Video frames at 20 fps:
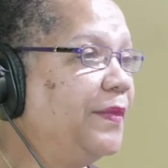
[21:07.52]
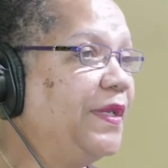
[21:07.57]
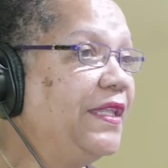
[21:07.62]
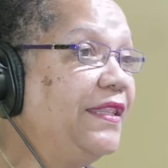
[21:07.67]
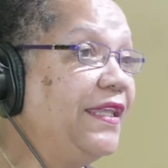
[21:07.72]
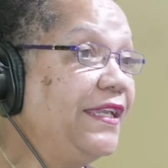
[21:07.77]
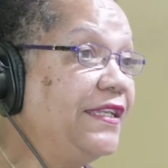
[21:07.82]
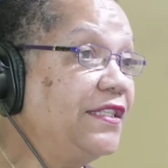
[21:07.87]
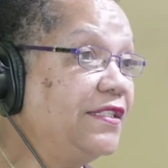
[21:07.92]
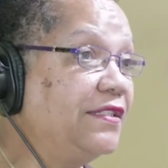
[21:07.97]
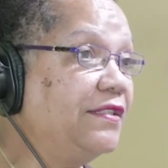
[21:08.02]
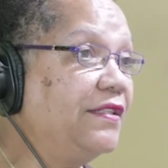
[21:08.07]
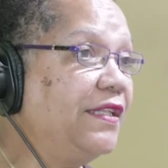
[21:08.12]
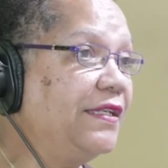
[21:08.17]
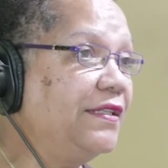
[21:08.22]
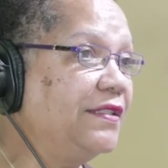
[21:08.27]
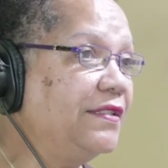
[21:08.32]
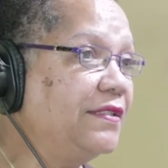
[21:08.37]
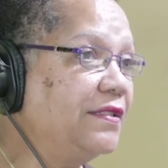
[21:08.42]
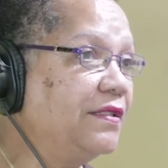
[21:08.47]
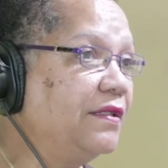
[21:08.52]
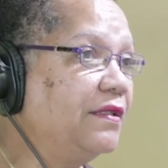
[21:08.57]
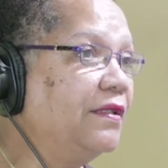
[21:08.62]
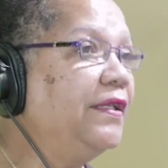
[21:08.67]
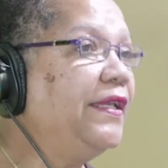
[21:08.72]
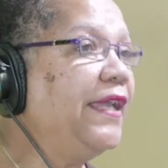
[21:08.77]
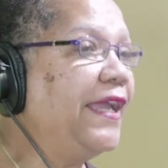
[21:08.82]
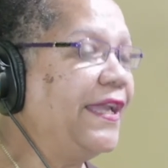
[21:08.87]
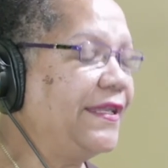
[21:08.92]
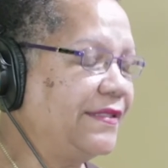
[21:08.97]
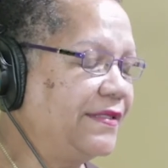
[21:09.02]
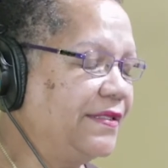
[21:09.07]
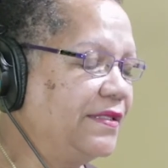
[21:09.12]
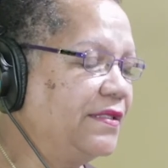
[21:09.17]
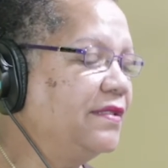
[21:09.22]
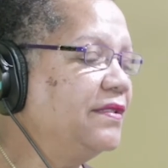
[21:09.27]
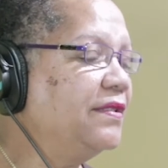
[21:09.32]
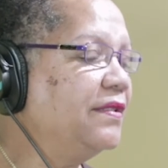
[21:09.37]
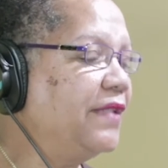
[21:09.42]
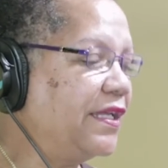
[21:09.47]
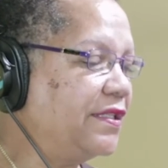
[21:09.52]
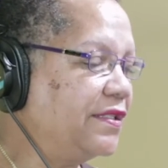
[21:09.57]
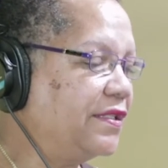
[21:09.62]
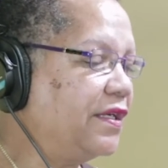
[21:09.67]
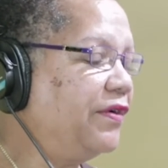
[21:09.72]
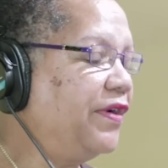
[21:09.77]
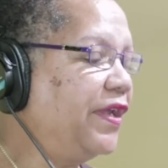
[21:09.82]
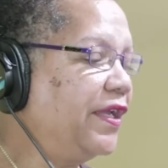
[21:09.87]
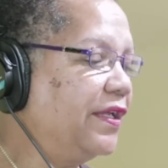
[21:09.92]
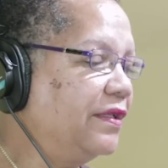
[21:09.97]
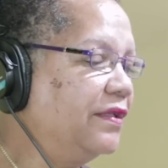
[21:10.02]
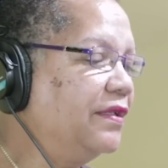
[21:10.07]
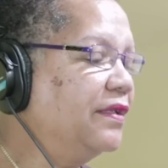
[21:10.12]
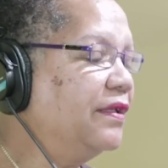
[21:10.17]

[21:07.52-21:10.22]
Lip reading: At no charge. You would take them over at no charge as an accommodation.